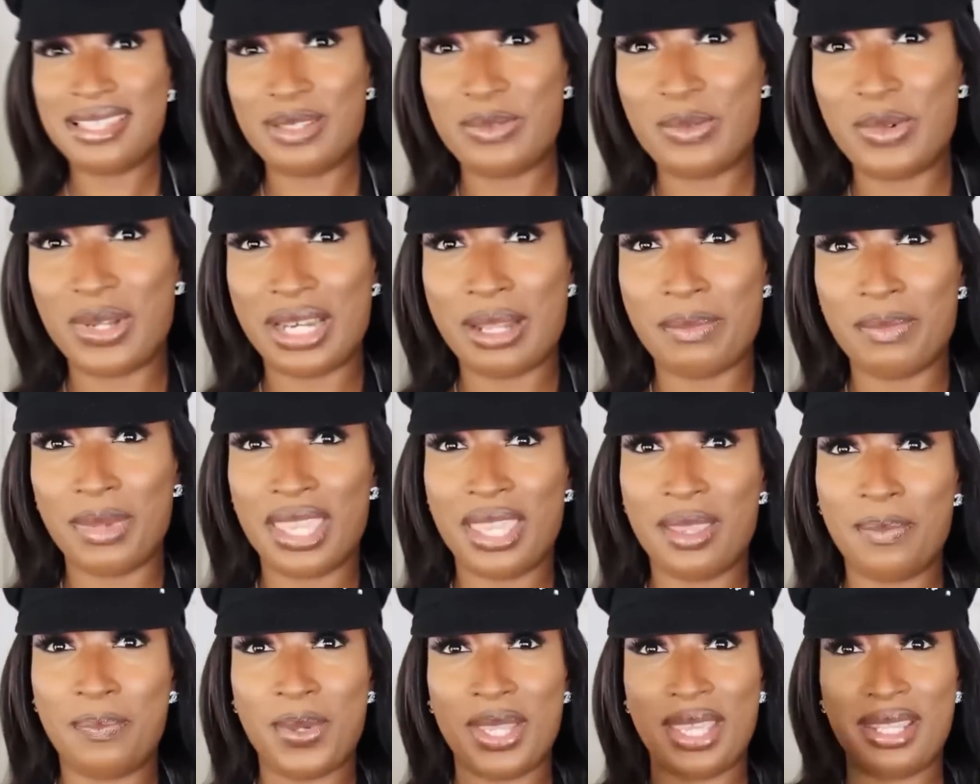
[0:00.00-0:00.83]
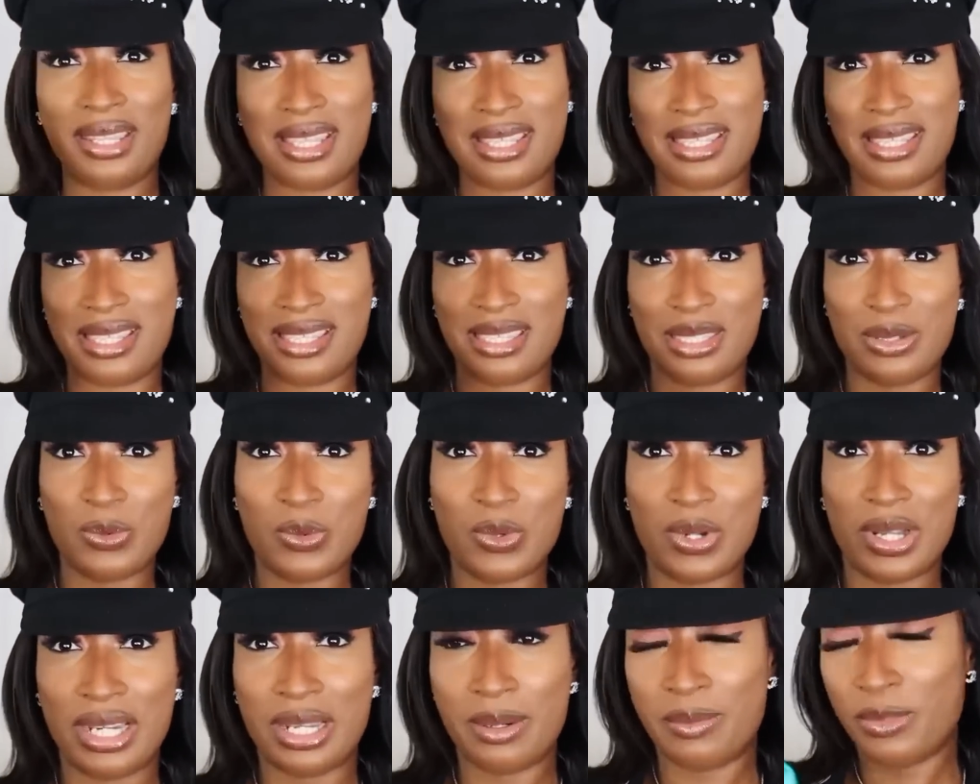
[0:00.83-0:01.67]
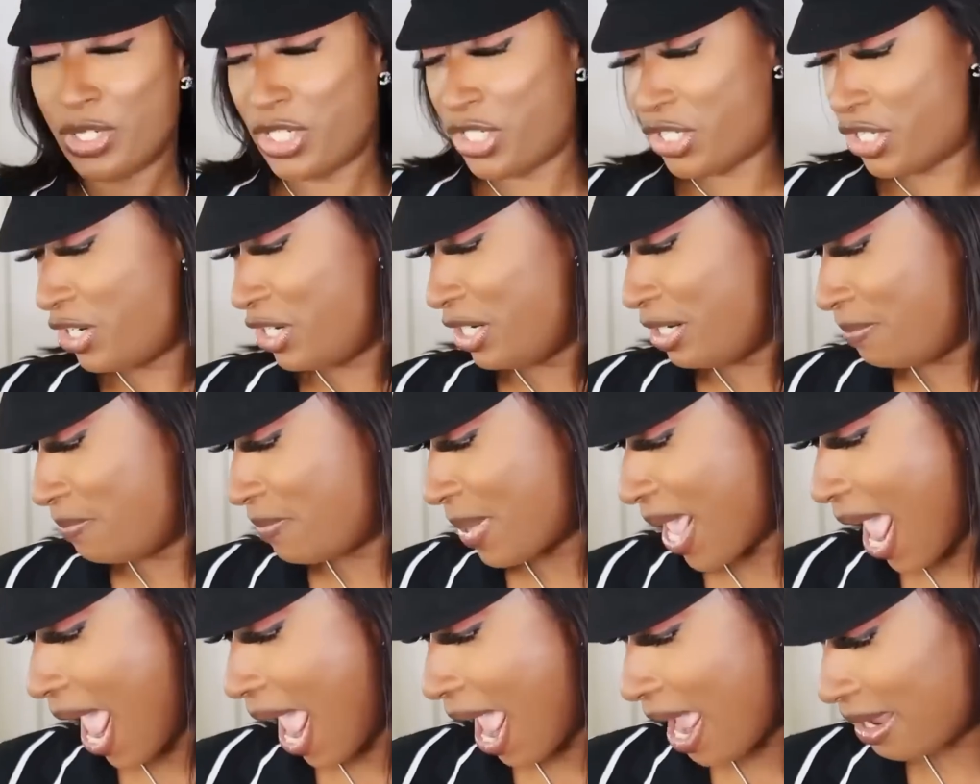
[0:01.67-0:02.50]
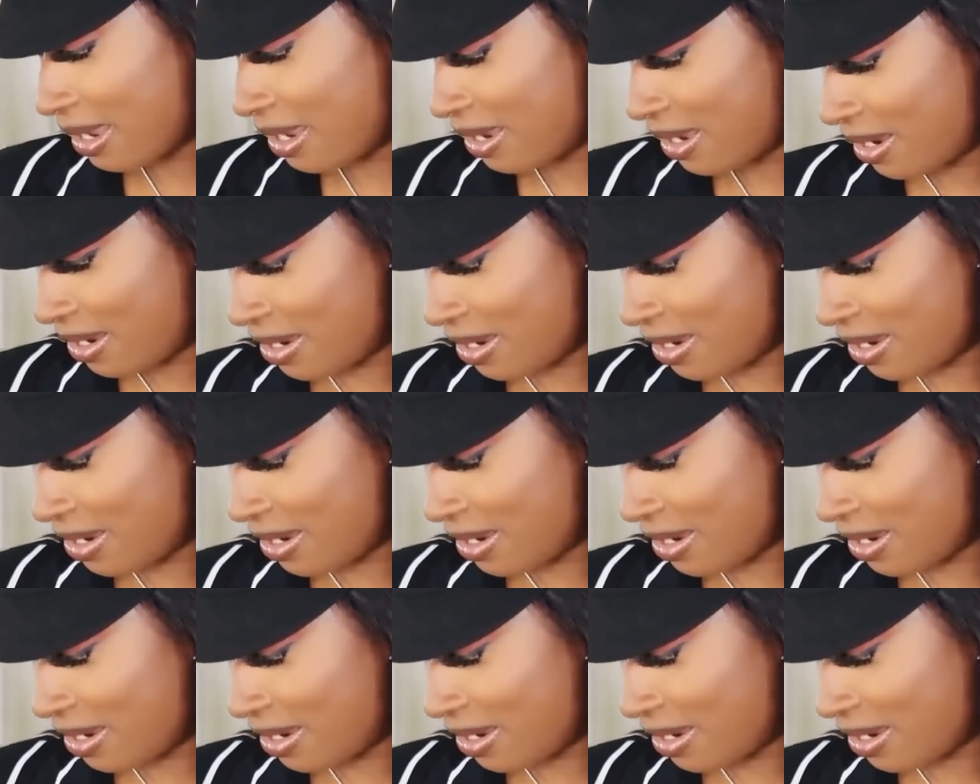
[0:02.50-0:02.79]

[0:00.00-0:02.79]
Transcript: is the one i'm keeping this is the one i'm returning back